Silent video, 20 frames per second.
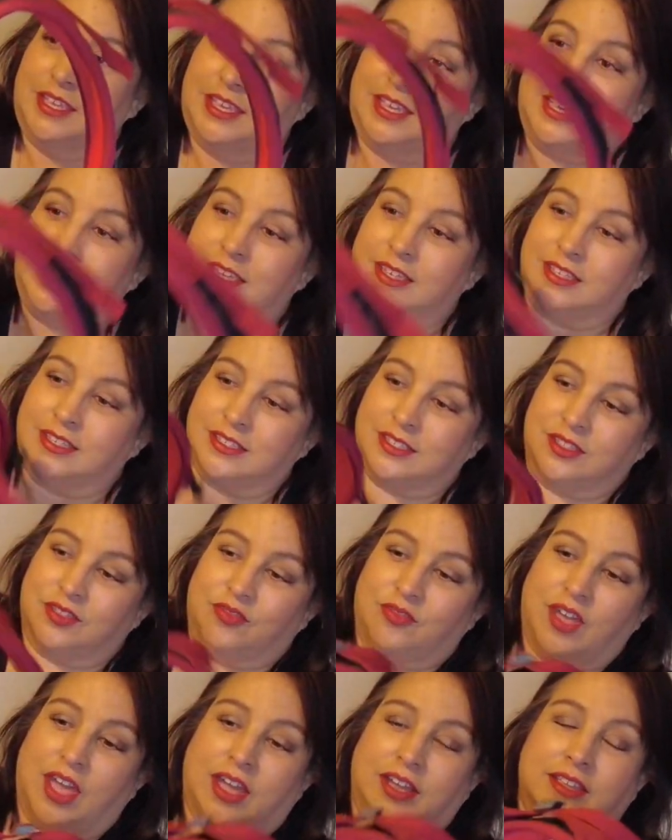is the
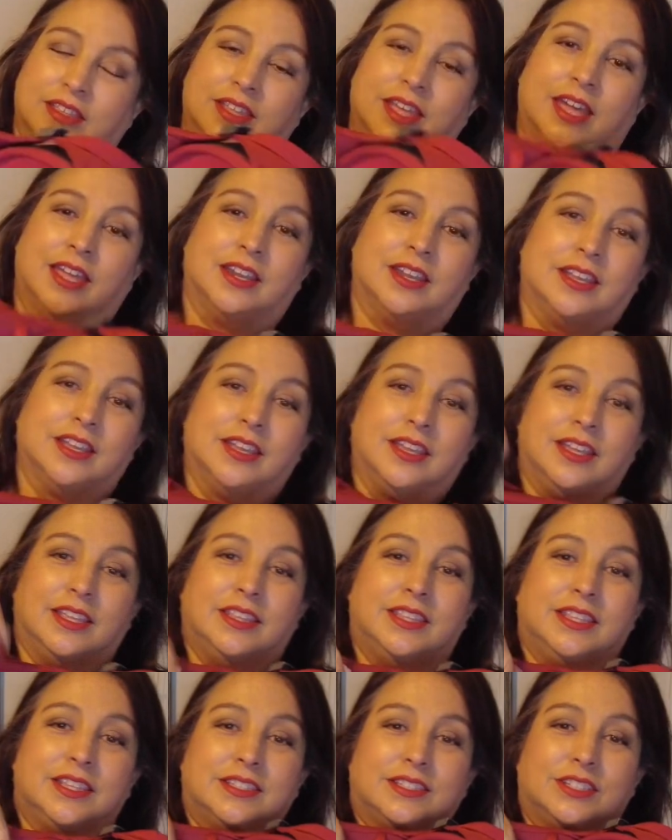fact that
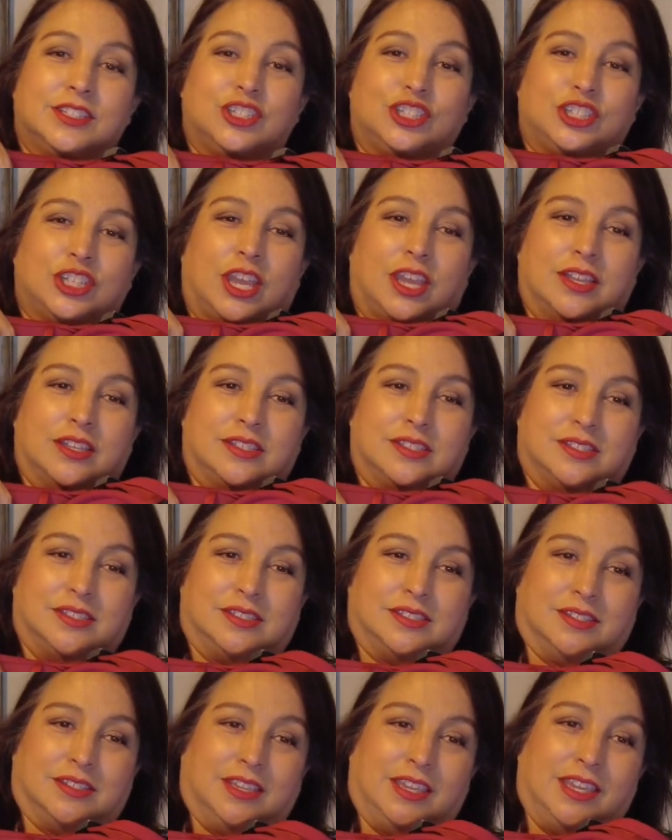this
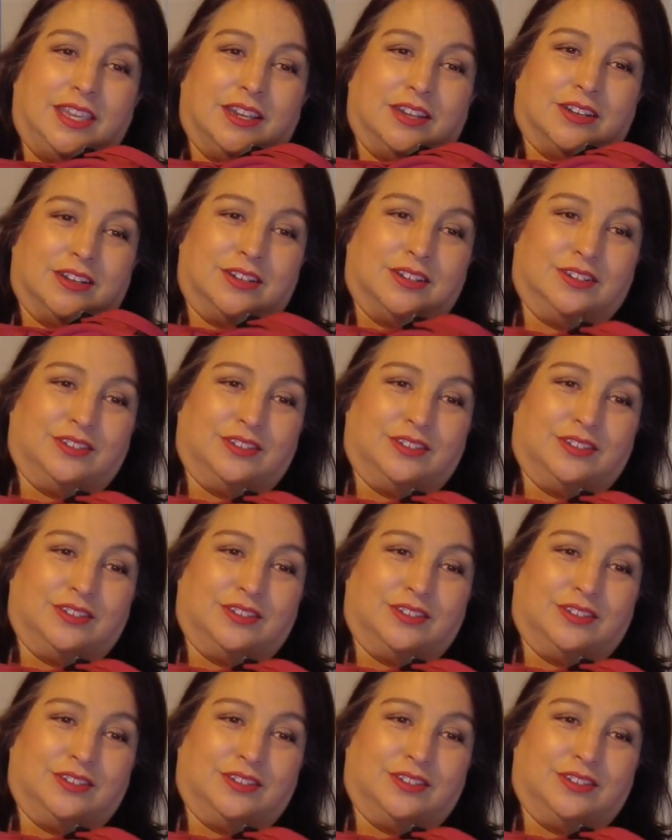adjusts here.